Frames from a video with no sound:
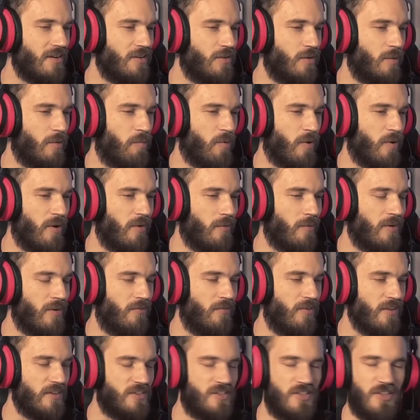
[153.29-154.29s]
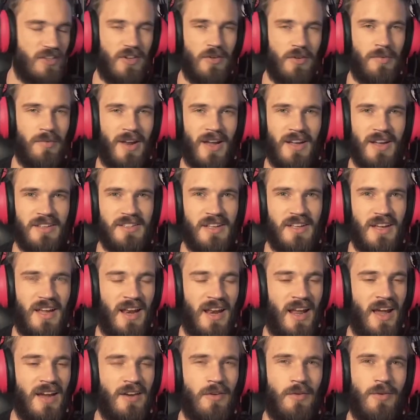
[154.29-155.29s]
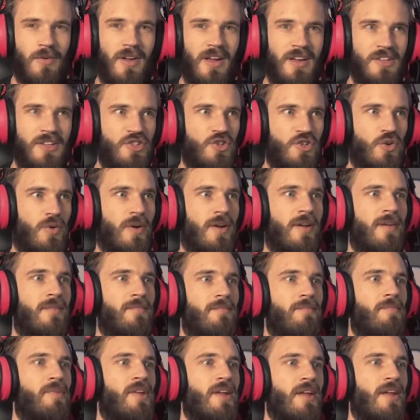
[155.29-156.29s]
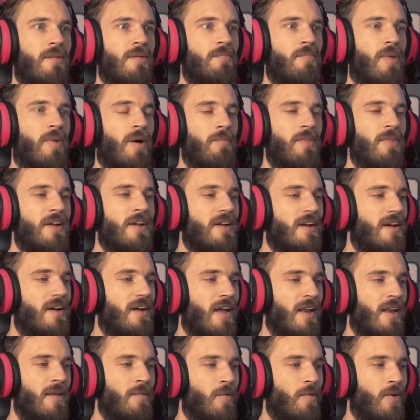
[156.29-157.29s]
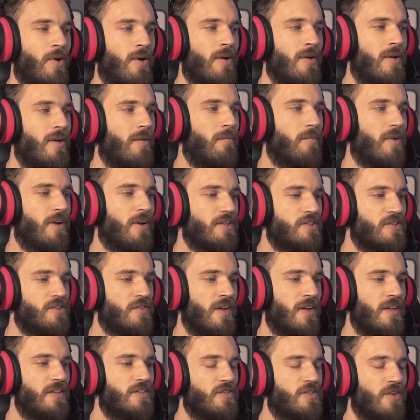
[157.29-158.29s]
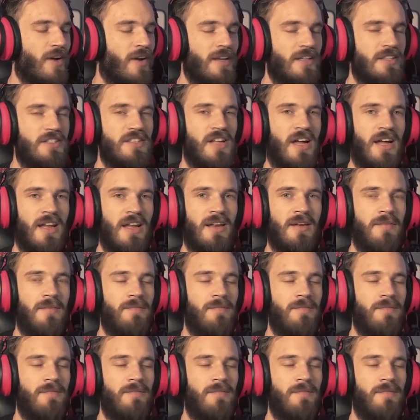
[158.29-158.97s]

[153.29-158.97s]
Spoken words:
to a point where it feels dehumanizing, and I don't enjoy being in public anymore because of it. So I decided,